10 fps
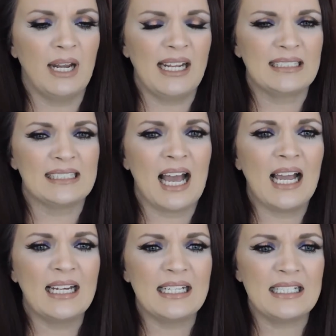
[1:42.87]
but
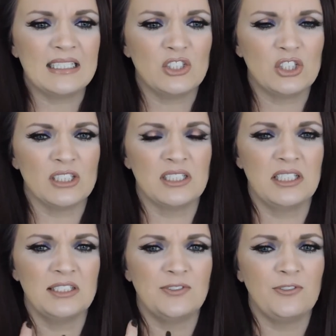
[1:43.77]
anxiety is just
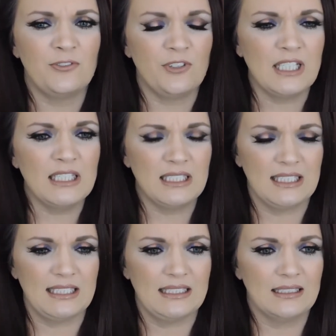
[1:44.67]
this
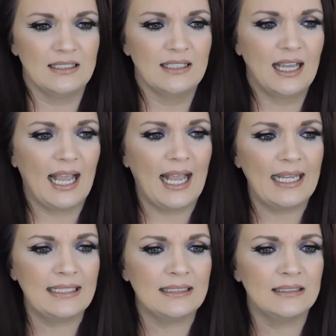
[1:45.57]
feeling,
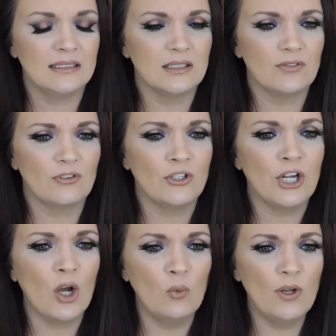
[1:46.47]
and for
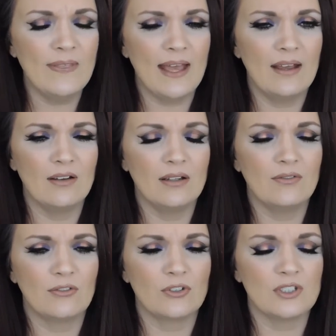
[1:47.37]
no one that
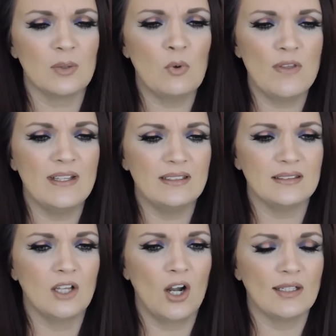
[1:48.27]
for someone
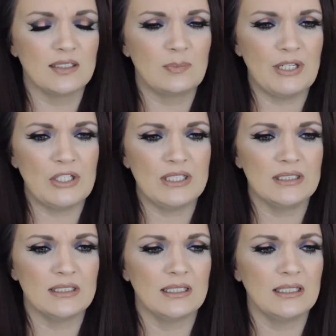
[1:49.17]
that's not
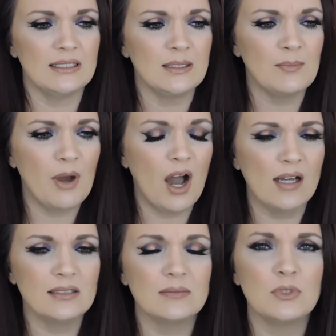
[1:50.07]
experienced it, it's
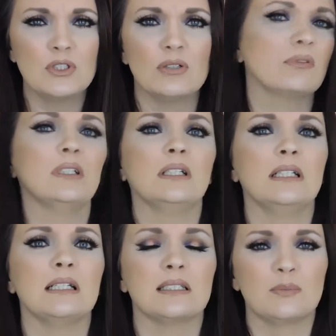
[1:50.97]
impossible to
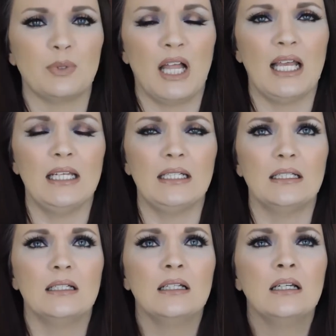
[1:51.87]
really
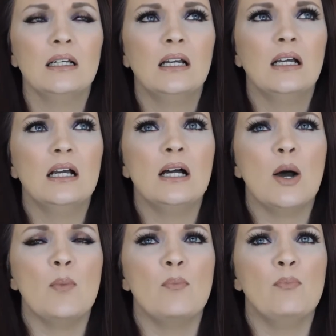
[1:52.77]
explain.
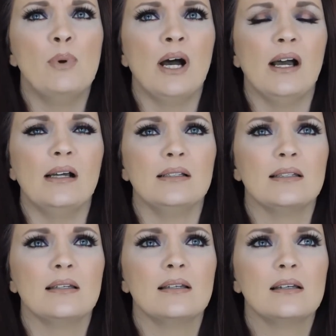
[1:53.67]
But